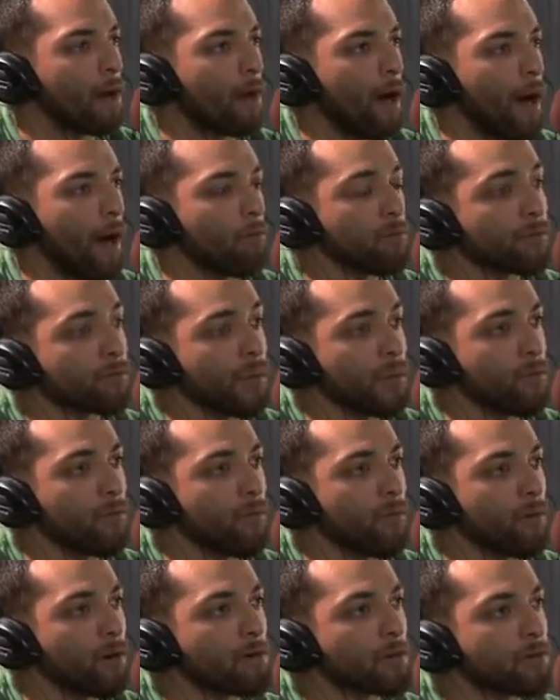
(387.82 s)
I was
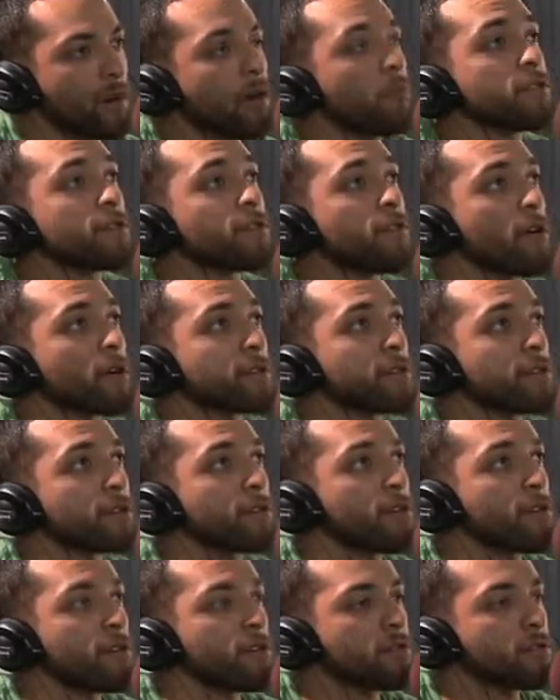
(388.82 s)
first
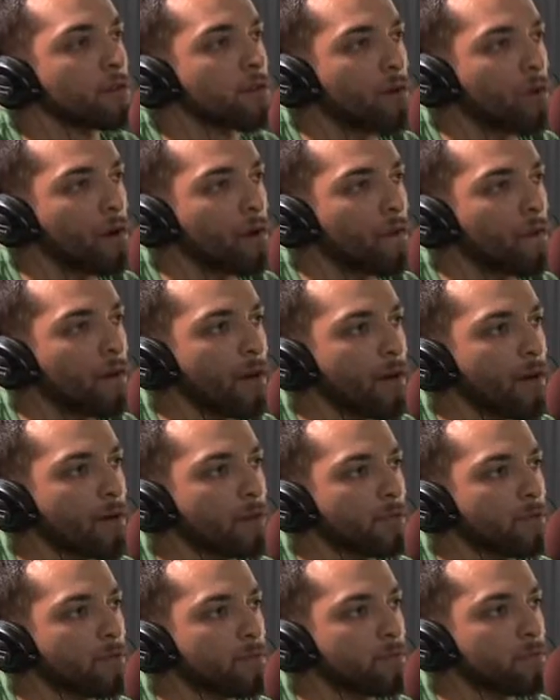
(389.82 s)
introduced to the Warrior
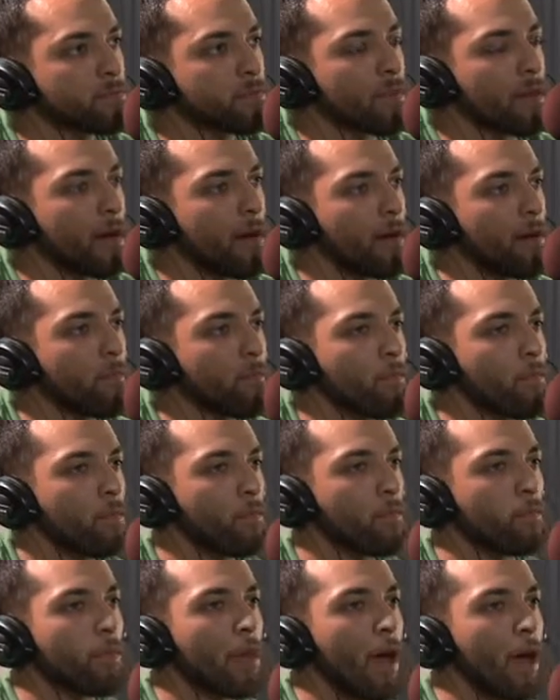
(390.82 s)
Foundation.
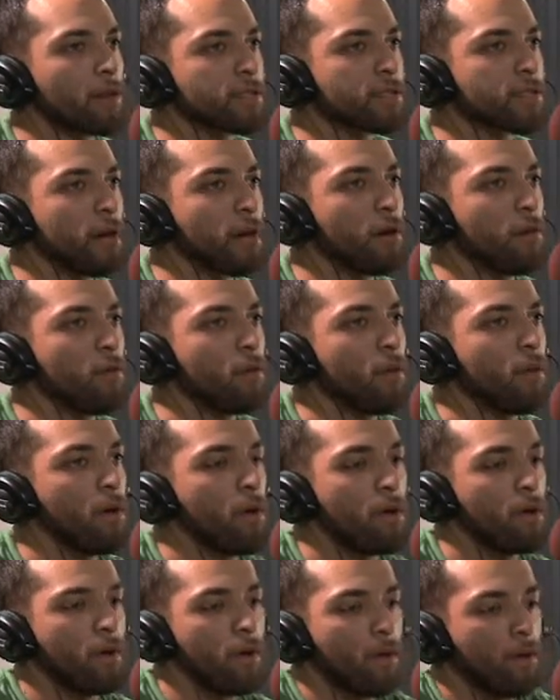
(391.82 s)
How so?
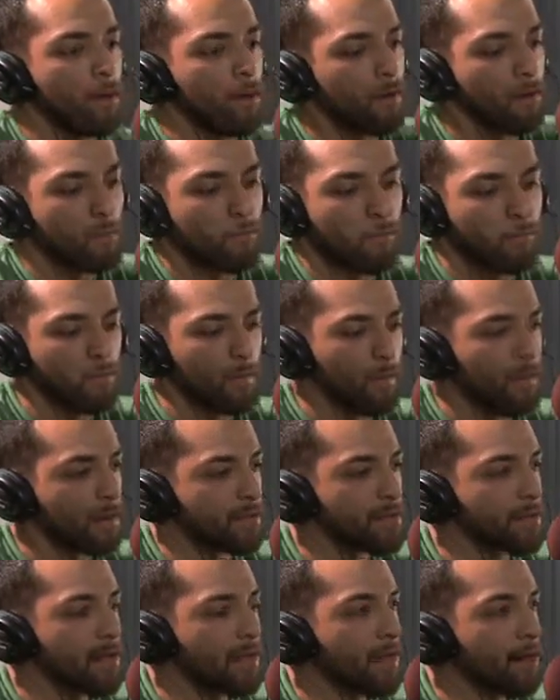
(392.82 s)

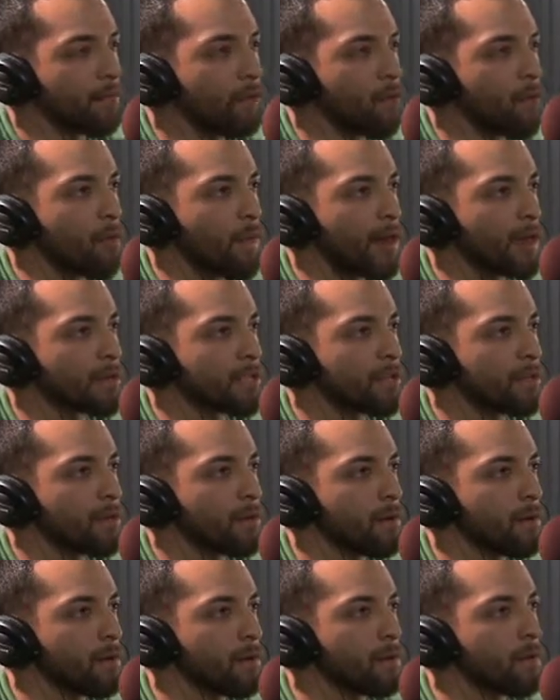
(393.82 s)
Sitting in
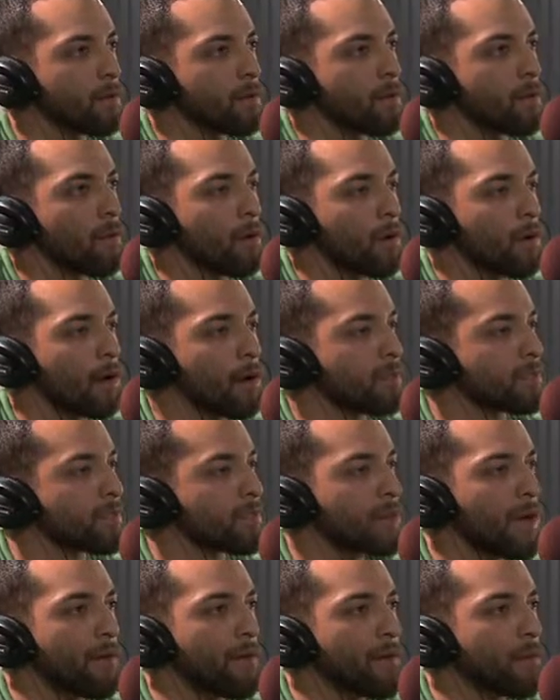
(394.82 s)
formation at
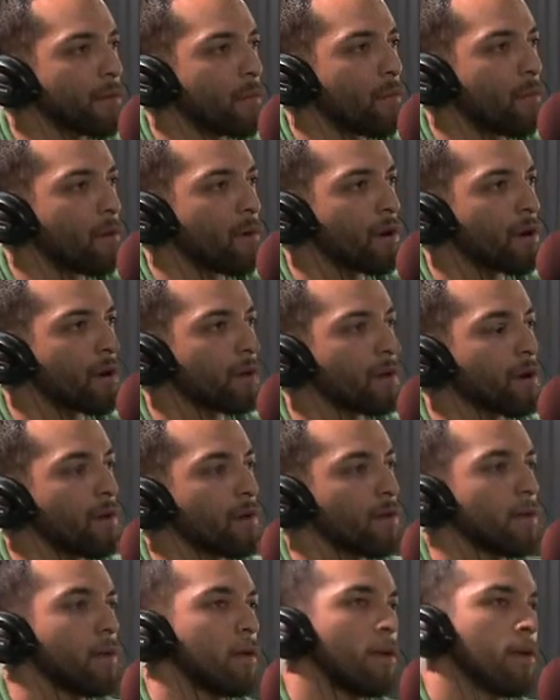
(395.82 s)
7 in the morning,
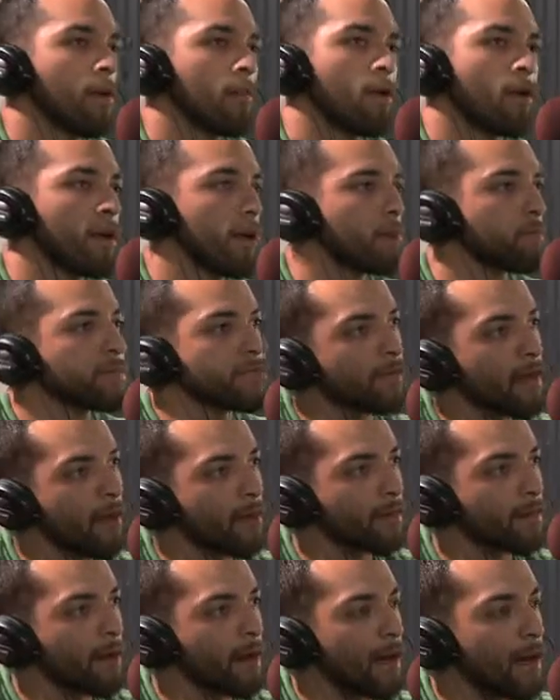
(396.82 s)
pretty
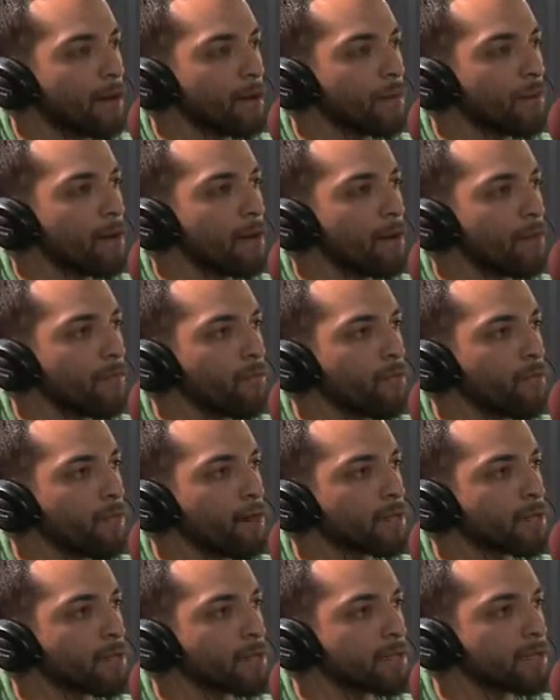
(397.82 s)
upset that I had to be at
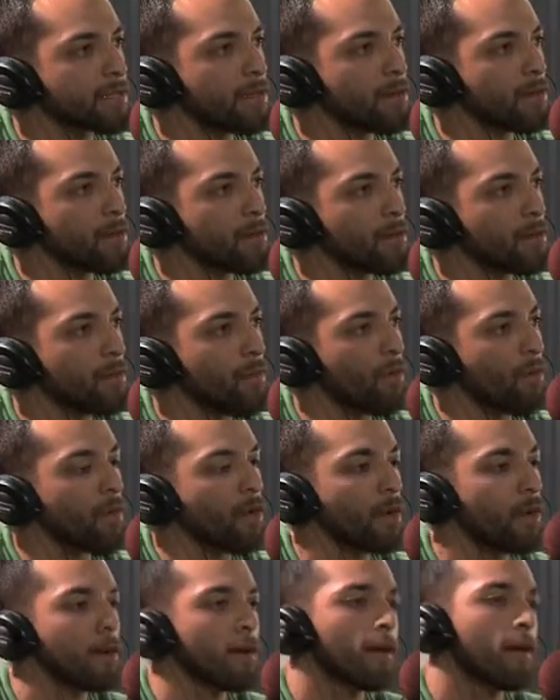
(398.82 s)
formation at 7 in the
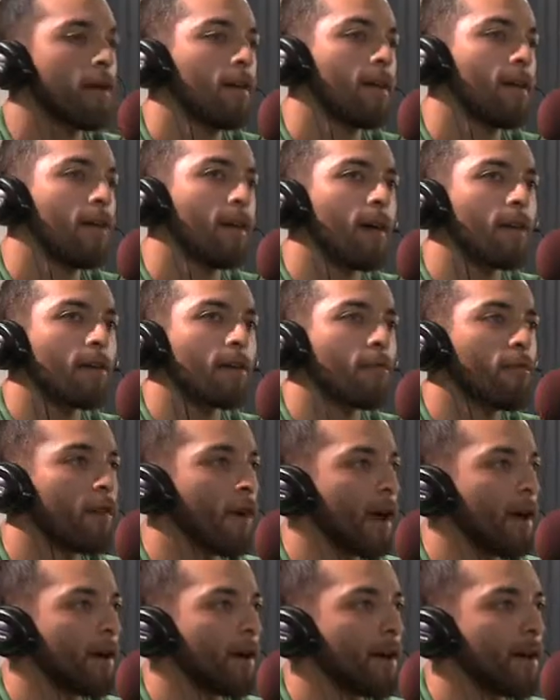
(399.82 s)
morning on a
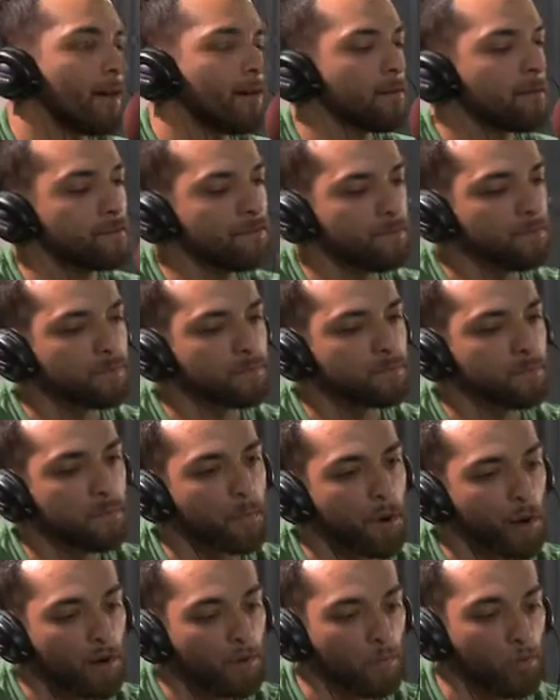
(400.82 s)
Friday.
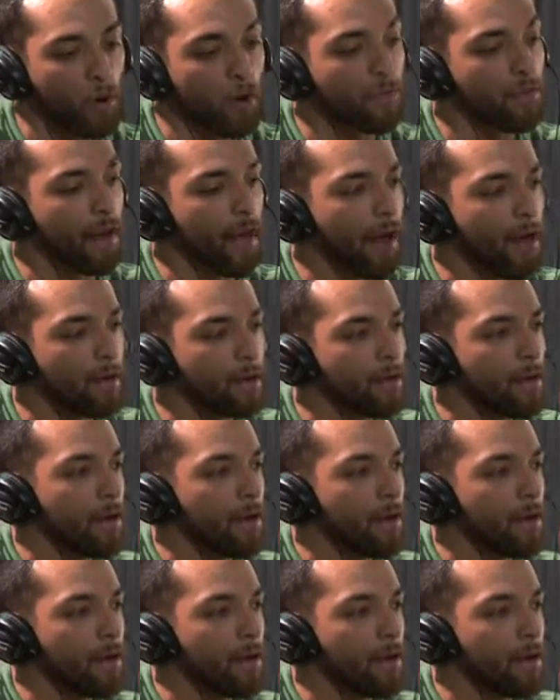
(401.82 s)
But with that,